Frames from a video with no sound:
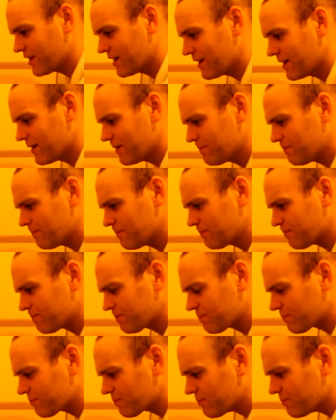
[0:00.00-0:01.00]

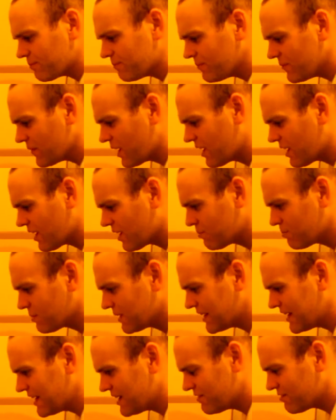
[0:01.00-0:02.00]
I
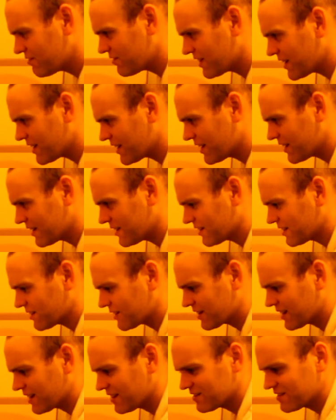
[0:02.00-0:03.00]
believe that
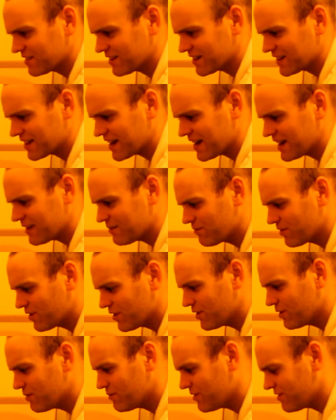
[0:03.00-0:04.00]
Classic Game
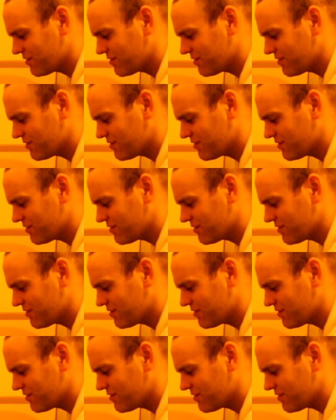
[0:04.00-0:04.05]
Room,